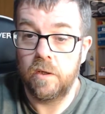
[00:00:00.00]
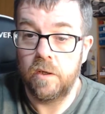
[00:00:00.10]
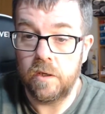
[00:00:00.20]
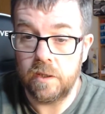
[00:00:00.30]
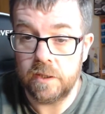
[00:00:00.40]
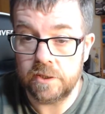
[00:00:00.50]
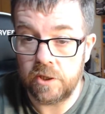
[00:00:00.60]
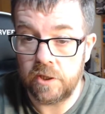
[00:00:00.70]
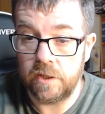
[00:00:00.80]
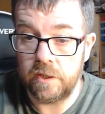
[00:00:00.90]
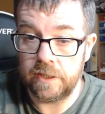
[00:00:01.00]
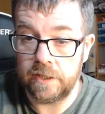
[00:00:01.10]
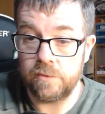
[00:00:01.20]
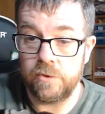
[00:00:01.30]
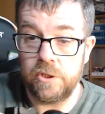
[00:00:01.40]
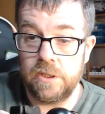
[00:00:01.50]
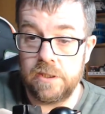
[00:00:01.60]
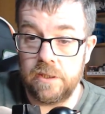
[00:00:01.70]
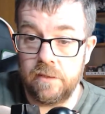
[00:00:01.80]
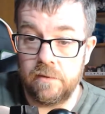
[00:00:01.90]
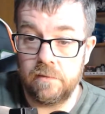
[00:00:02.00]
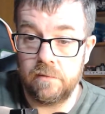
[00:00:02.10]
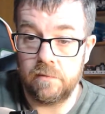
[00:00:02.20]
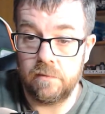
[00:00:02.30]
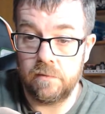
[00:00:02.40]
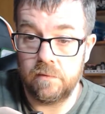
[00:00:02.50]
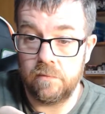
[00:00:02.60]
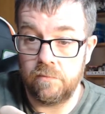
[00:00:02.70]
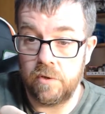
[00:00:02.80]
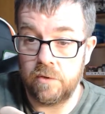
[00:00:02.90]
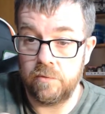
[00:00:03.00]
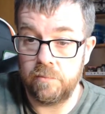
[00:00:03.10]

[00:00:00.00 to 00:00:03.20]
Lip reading: That's not a link to a cheesy rock group.